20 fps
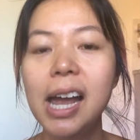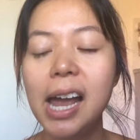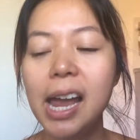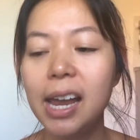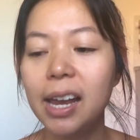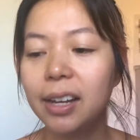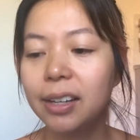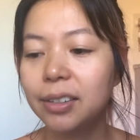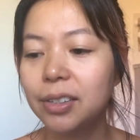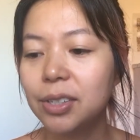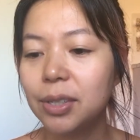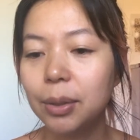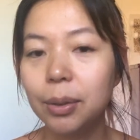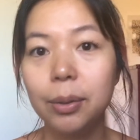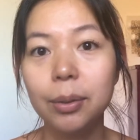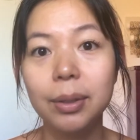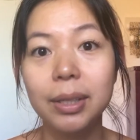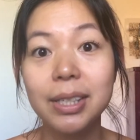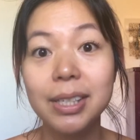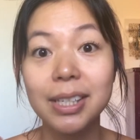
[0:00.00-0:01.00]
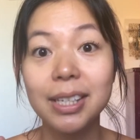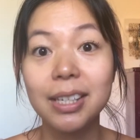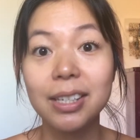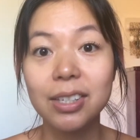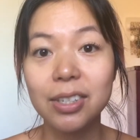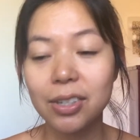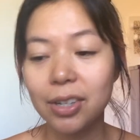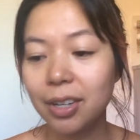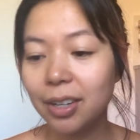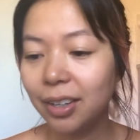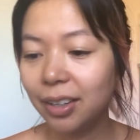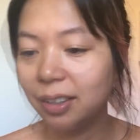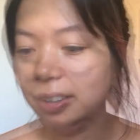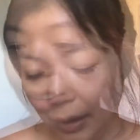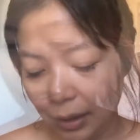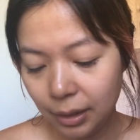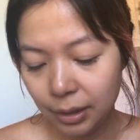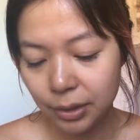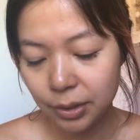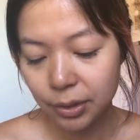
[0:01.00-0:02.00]
And so let's get started.
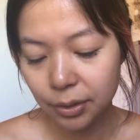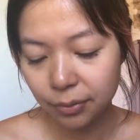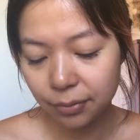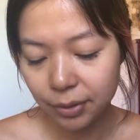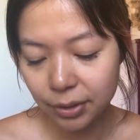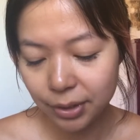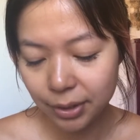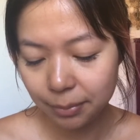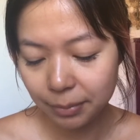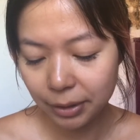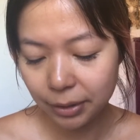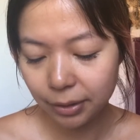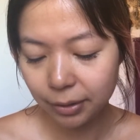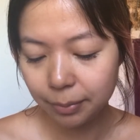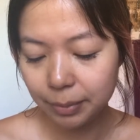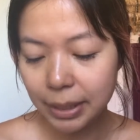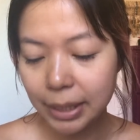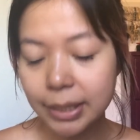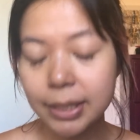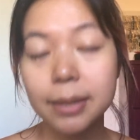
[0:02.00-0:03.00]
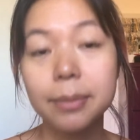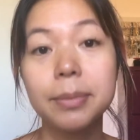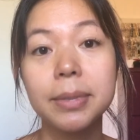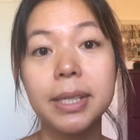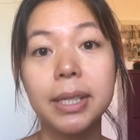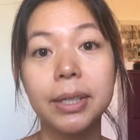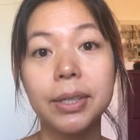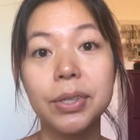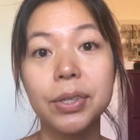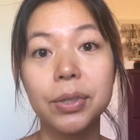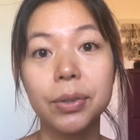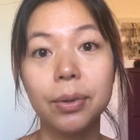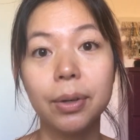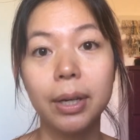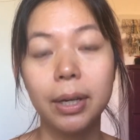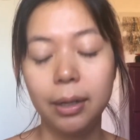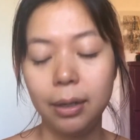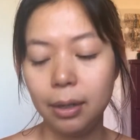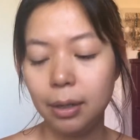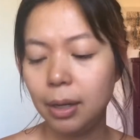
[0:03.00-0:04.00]
So first I'm going to apply some
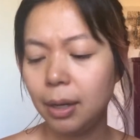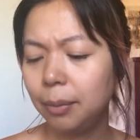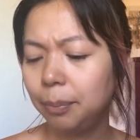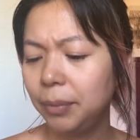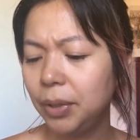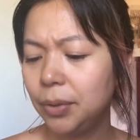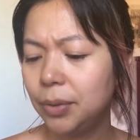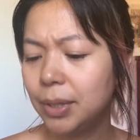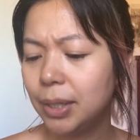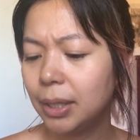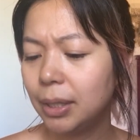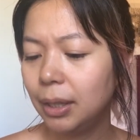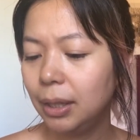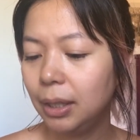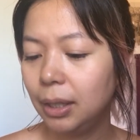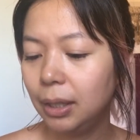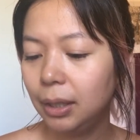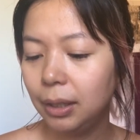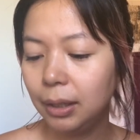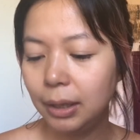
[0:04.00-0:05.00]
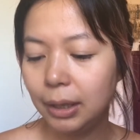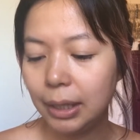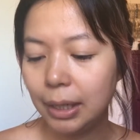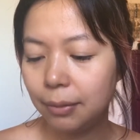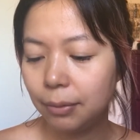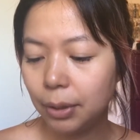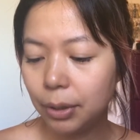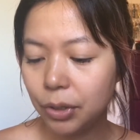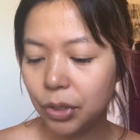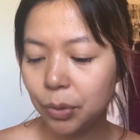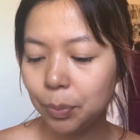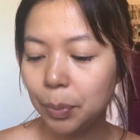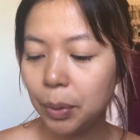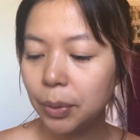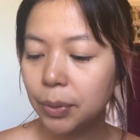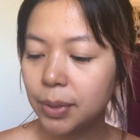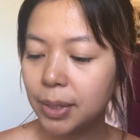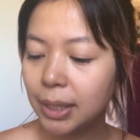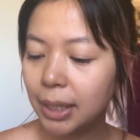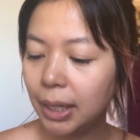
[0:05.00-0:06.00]
sunscreen. I'm using the La Roche
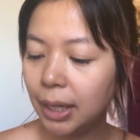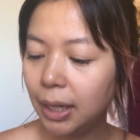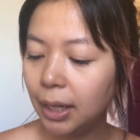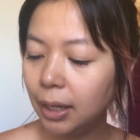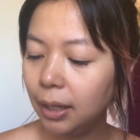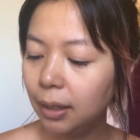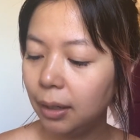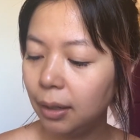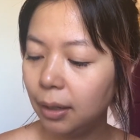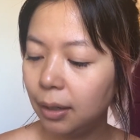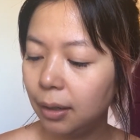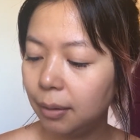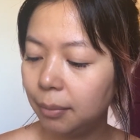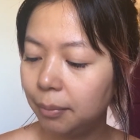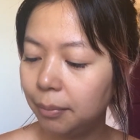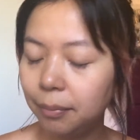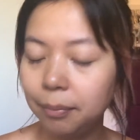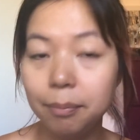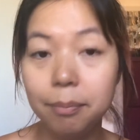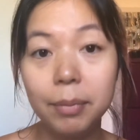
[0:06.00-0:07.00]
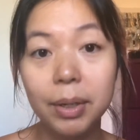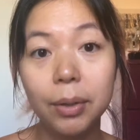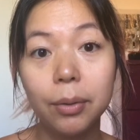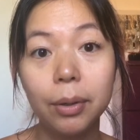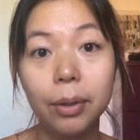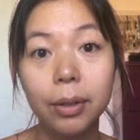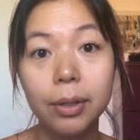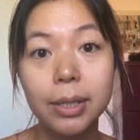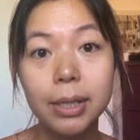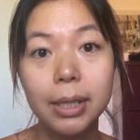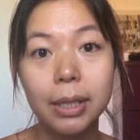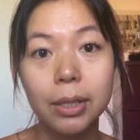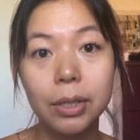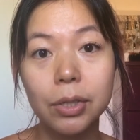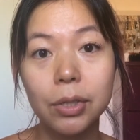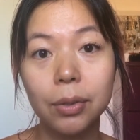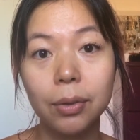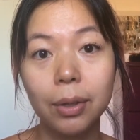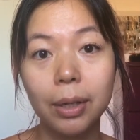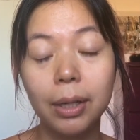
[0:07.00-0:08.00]
Posay mineral
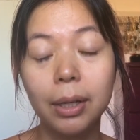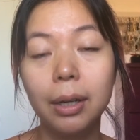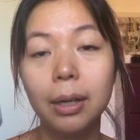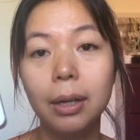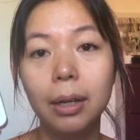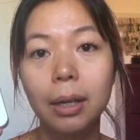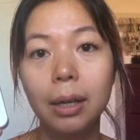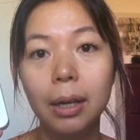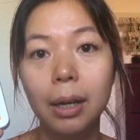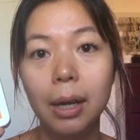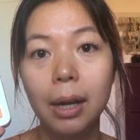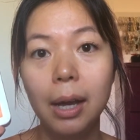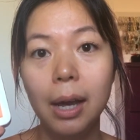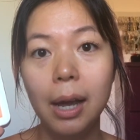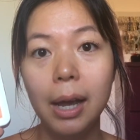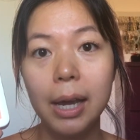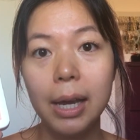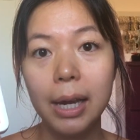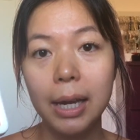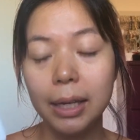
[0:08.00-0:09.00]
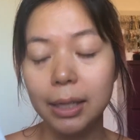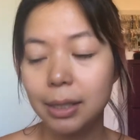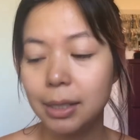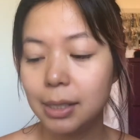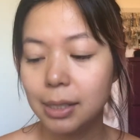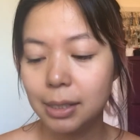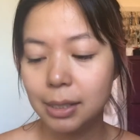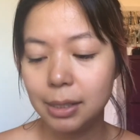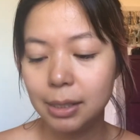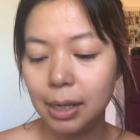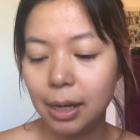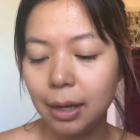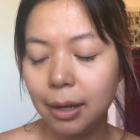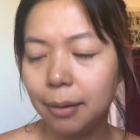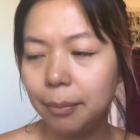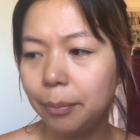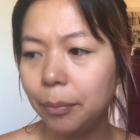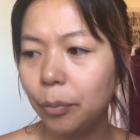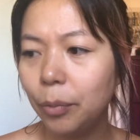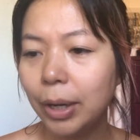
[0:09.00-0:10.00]
sunscreen. It's
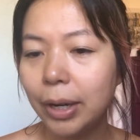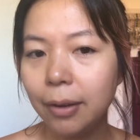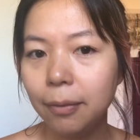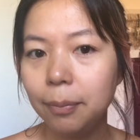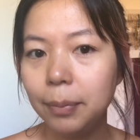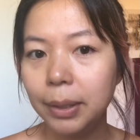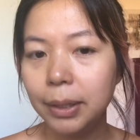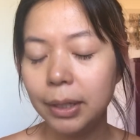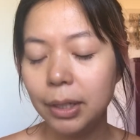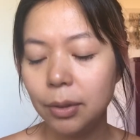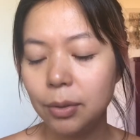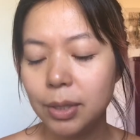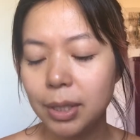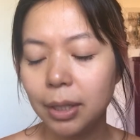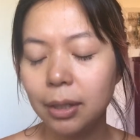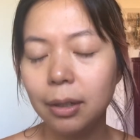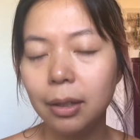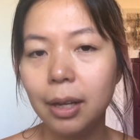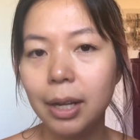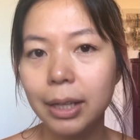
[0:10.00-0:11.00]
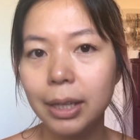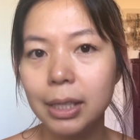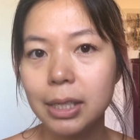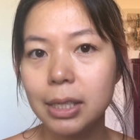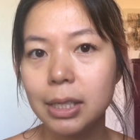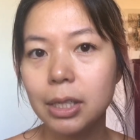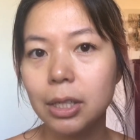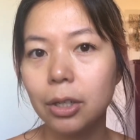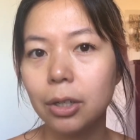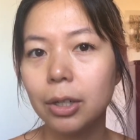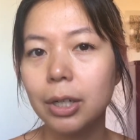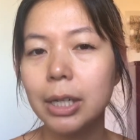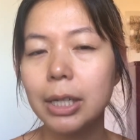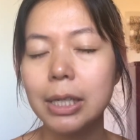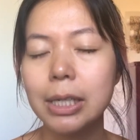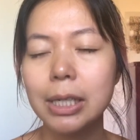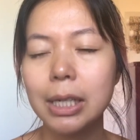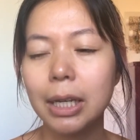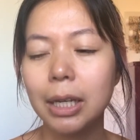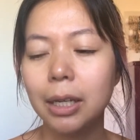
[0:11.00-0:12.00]
what I've been using a lot this year
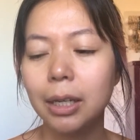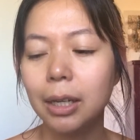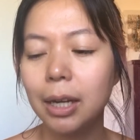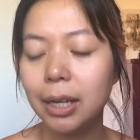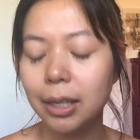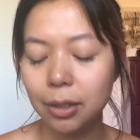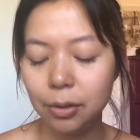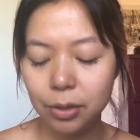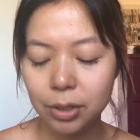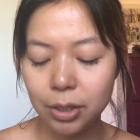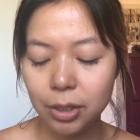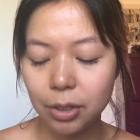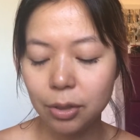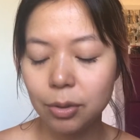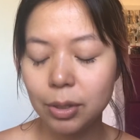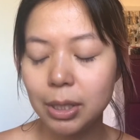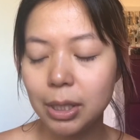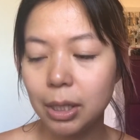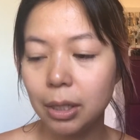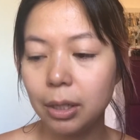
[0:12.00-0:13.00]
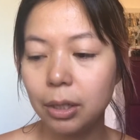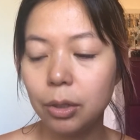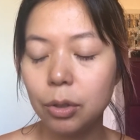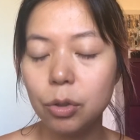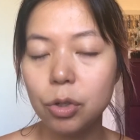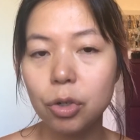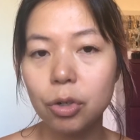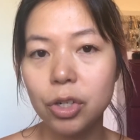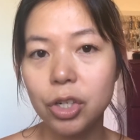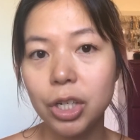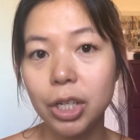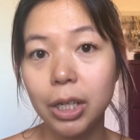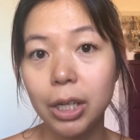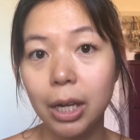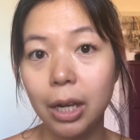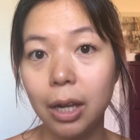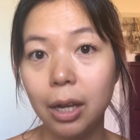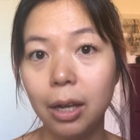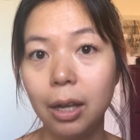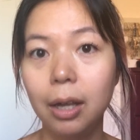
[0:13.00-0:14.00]
because I used to use the
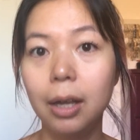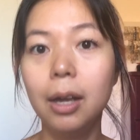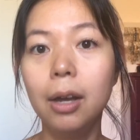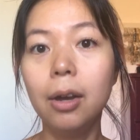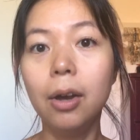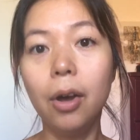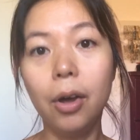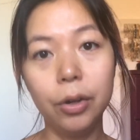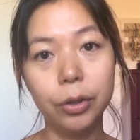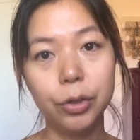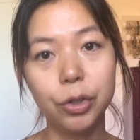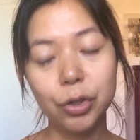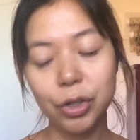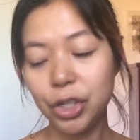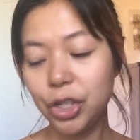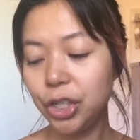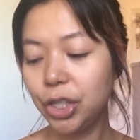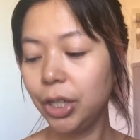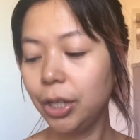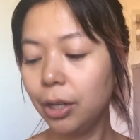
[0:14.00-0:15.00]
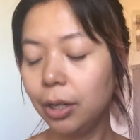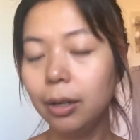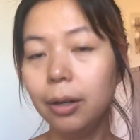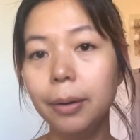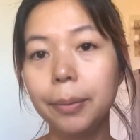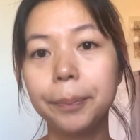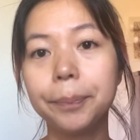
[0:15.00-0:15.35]
Neutrogena Ultra Sheer,